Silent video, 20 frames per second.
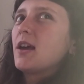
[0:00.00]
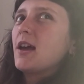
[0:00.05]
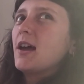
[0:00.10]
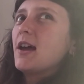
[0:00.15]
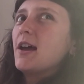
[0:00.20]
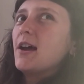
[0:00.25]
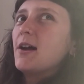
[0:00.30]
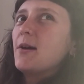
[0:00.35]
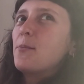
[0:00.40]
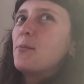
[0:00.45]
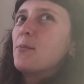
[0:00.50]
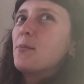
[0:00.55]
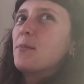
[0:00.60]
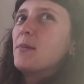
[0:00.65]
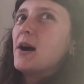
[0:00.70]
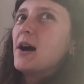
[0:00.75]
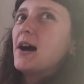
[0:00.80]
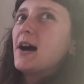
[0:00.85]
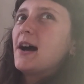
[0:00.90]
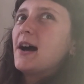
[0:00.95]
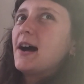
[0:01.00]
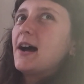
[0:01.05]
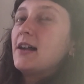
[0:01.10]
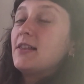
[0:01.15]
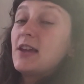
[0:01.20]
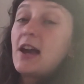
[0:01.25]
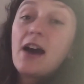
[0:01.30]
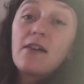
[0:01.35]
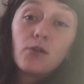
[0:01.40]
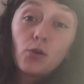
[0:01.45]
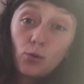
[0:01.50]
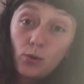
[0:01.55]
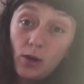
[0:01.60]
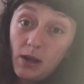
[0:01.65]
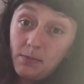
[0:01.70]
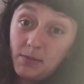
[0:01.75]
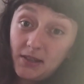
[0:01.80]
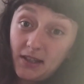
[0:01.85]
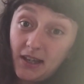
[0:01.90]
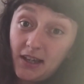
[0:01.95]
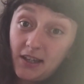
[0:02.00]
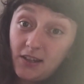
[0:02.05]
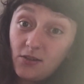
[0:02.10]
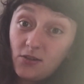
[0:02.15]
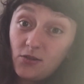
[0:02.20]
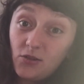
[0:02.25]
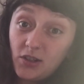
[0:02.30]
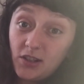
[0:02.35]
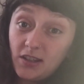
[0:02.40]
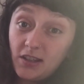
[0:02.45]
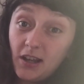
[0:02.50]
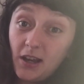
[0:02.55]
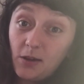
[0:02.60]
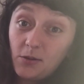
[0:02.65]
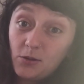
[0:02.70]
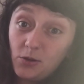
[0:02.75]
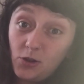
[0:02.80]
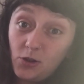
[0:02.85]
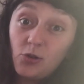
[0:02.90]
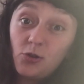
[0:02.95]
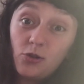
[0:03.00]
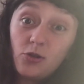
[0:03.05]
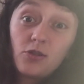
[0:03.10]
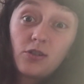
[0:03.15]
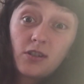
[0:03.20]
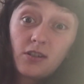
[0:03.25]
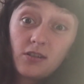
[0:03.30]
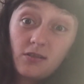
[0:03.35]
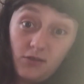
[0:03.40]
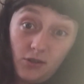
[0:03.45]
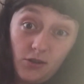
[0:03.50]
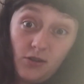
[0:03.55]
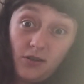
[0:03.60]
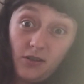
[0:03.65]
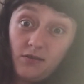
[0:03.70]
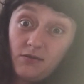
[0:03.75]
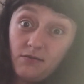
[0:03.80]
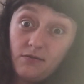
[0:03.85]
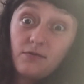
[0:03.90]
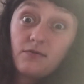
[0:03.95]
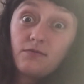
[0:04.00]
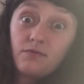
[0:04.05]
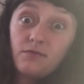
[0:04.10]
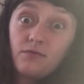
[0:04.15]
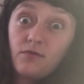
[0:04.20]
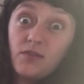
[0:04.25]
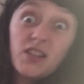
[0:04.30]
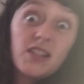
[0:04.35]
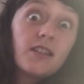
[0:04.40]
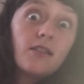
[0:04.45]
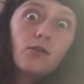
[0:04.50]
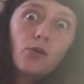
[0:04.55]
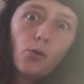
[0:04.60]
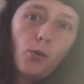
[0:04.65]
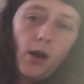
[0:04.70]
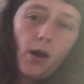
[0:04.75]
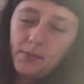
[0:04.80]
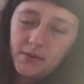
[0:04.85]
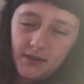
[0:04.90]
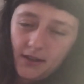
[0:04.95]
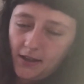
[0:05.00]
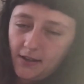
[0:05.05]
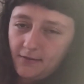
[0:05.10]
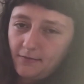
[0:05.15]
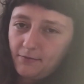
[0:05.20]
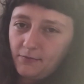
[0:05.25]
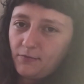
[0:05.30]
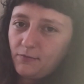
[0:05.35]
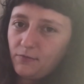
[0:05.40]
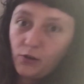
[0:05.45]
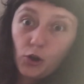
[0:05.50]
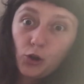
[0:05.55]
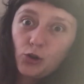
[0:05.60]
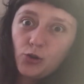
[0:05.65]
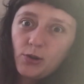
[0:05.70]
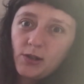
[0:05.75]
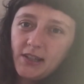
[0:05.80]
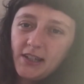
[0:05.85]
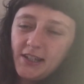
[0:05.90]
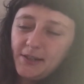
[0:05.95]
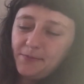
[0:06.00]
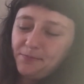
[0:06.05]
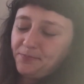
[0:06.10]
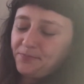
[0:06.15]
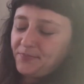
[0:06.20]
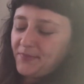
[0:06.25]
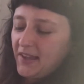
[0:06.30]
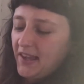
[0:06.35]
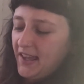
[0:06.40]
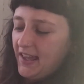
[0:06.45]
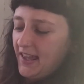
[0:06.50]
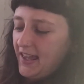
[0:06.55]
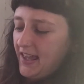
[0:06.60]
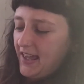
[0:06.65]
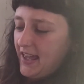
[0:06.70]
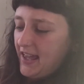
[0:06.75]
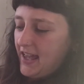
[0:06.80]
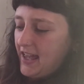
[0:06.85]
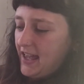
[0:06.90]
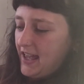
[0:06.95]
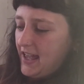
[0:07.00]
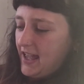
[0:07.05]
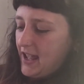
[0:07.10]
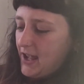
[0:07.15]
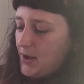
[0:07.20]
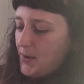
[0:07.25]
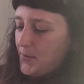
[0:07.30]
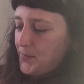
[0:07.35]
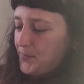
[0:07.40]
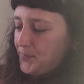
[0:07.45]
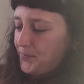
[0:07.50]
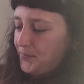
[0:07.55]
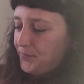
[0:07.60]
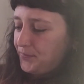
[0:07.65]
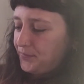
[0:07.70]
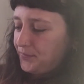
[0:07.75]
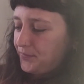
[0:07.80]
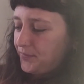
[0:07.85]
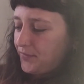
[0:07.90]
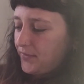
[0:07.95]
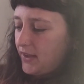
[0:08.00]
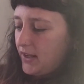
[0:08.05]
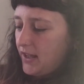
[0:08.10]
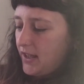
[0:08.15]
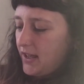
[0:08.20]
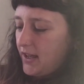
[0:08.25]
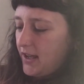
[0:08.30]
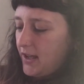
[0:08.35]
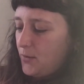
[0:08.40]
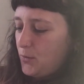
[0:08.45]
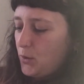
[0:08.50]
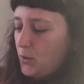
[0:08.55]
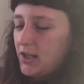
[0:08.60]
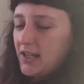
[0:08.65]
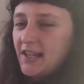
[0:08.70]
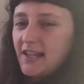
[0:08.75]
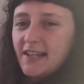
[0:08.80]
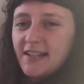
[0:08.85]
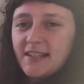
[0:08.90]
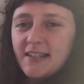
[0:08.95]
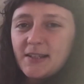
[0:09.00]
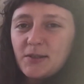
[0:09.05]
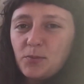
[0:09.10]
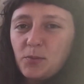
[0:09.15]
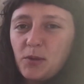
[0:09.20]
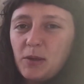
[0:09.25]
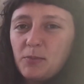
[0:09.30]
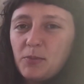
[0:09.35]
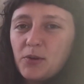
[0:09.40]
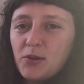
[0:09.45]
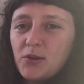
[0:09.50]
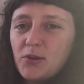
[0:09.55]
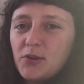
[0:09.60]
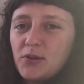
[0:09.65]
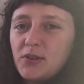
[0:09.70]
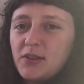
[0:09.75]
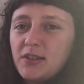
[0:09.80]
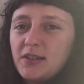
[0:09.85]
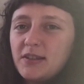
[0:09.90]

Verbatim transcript: Um, and they have a website just now, so you, you can you can visit the website virtually. Um, and what it is is people